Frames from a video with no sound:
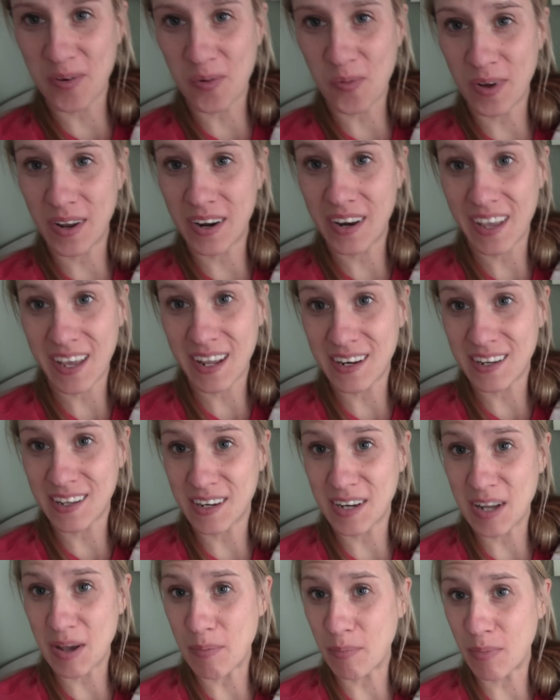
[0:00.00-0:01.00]

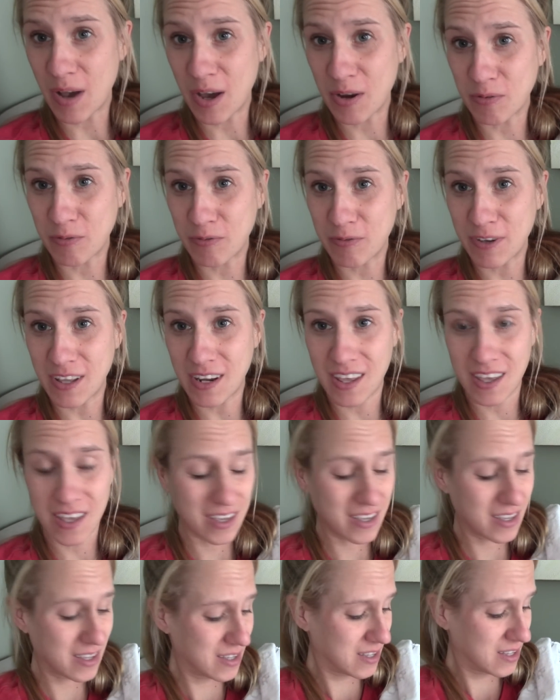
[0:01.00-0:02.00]
one-handed bottle
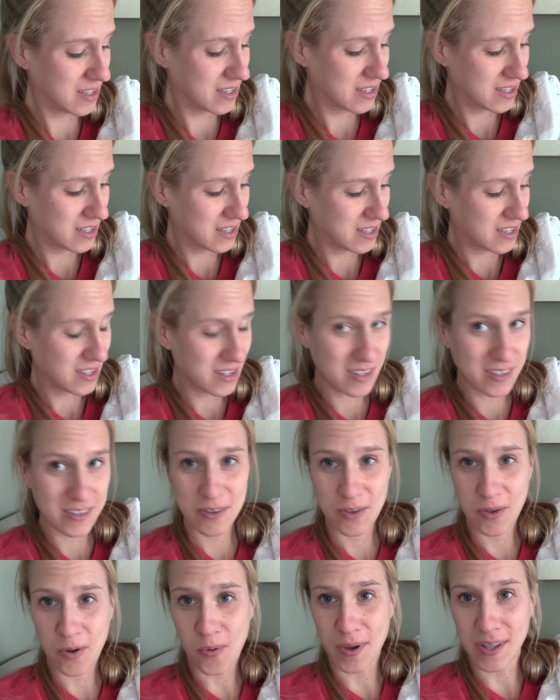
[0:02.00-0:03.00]
feeding.
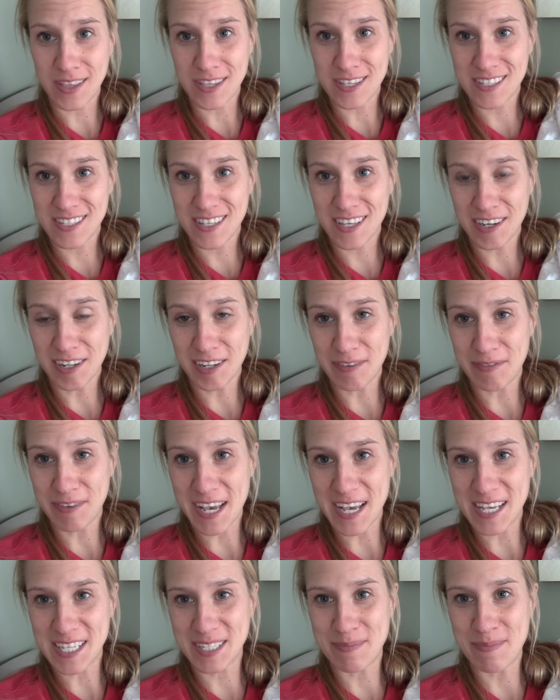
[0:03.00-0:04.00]
Quite the skill, if
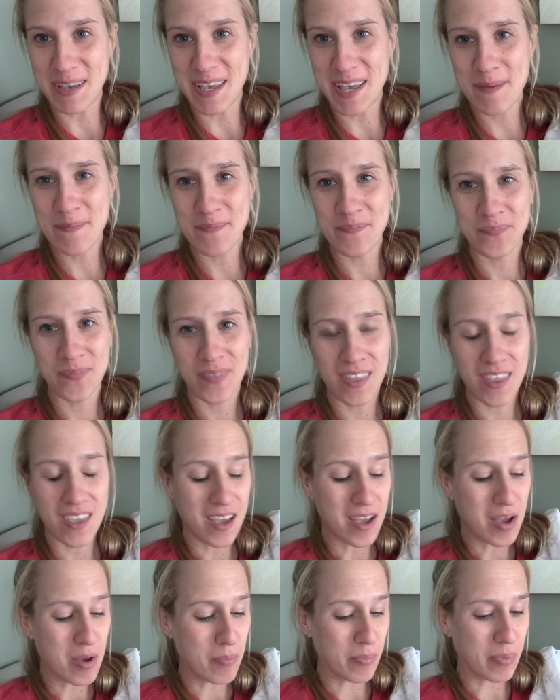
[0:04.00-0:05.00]
you ask me.
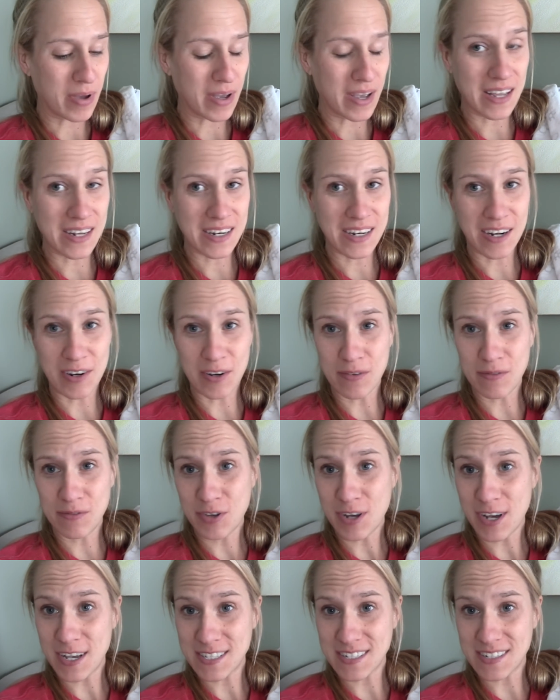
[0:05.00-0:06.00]
But I don't know if
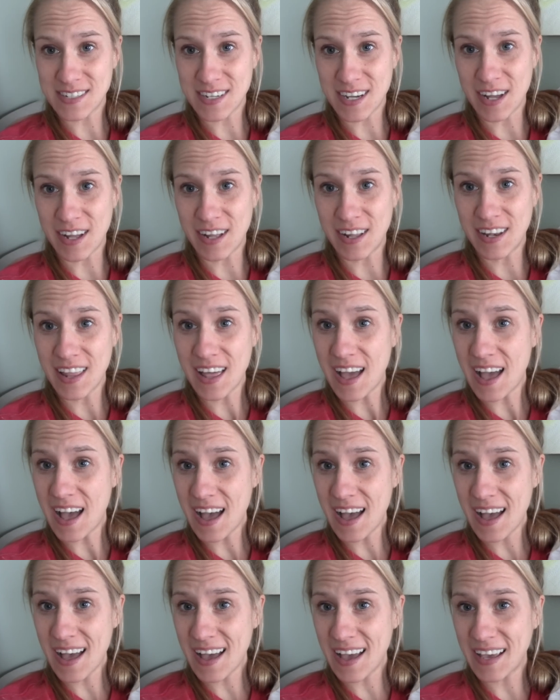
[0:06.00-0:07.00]
you guys can tell,
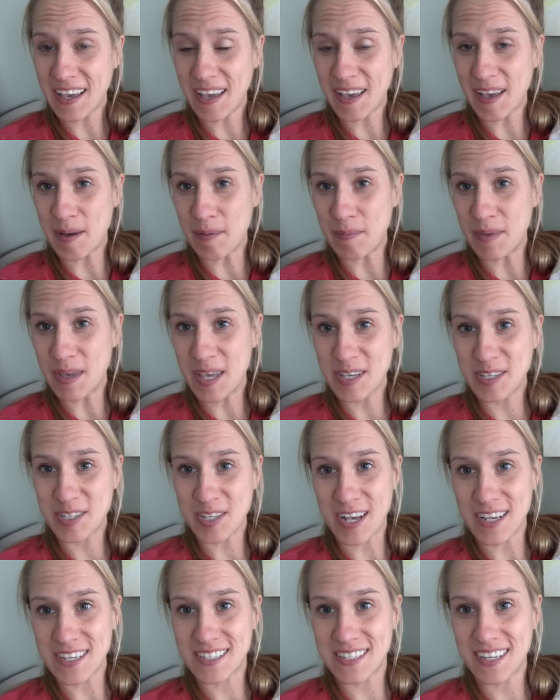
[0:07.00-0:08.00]
I am
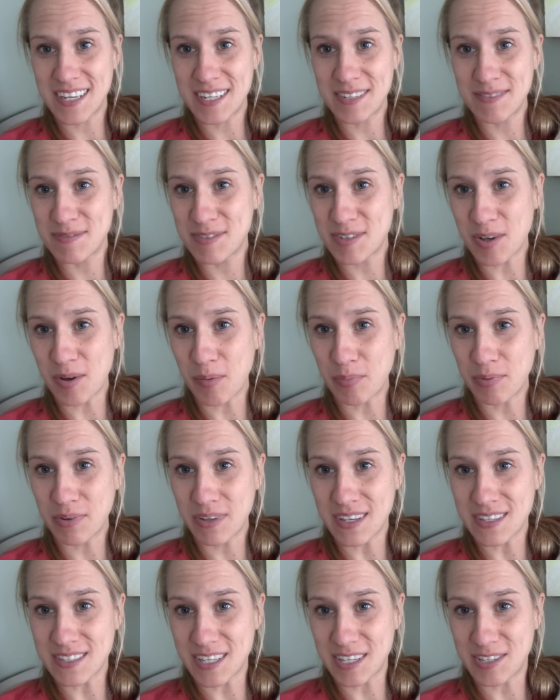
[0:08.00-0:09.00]
exhausted, so
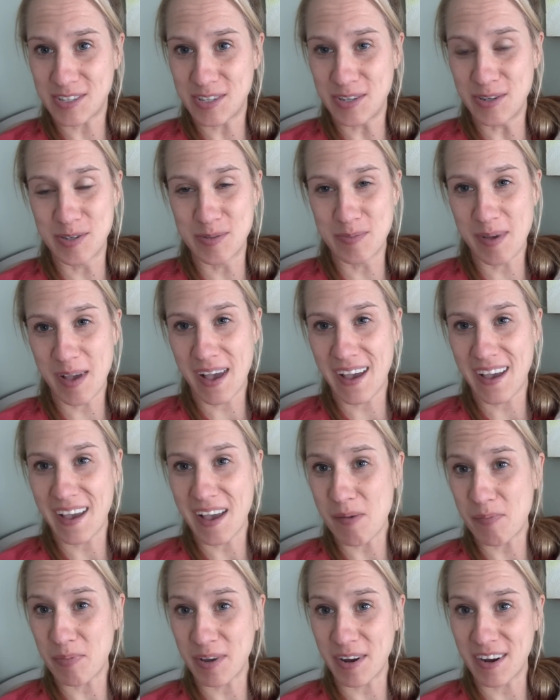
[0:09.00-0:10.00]
please excuse my
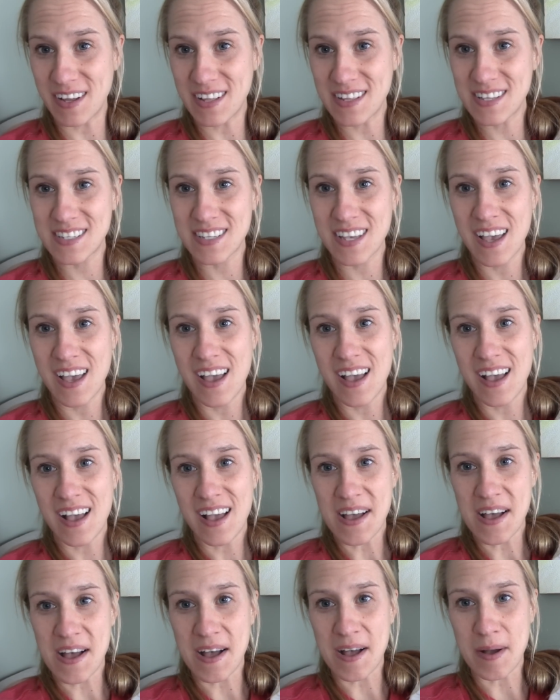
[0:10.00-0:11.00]
appearance.
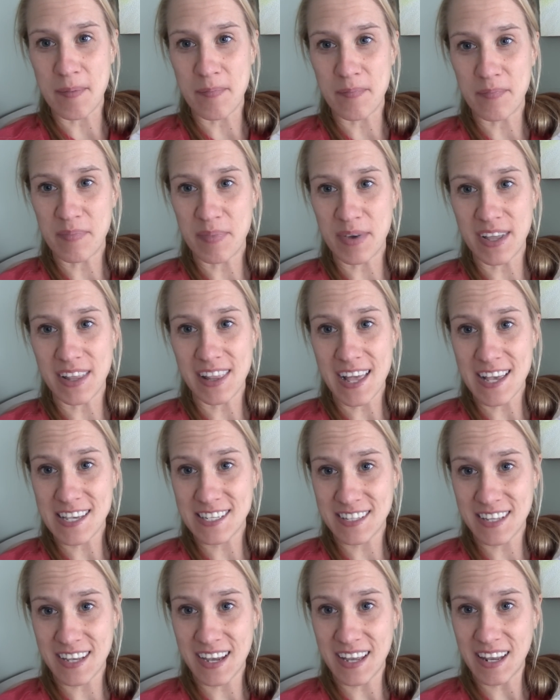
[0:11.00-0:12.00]
But
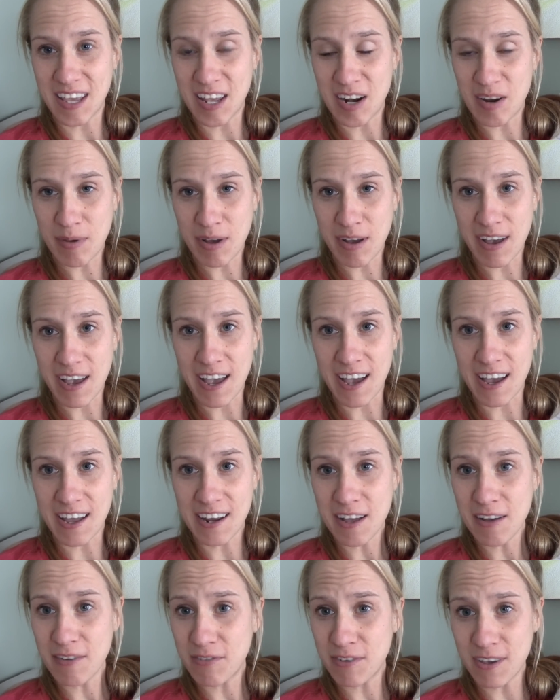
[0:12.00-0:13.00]
last night, Annabelle
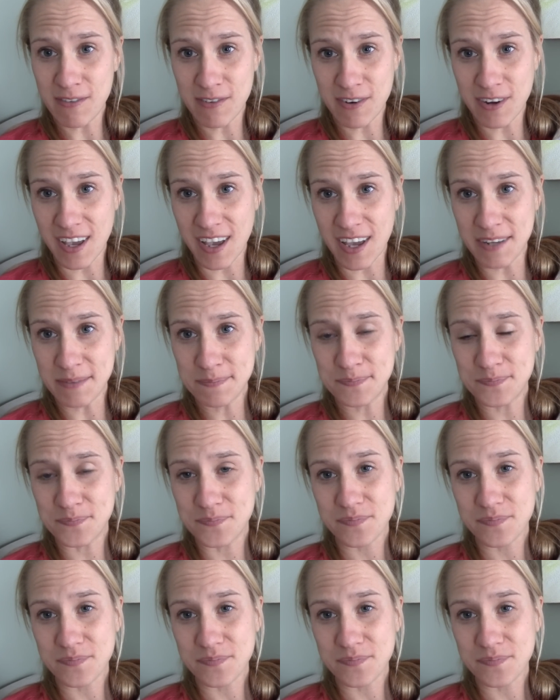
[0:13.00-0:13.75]
had a fever again.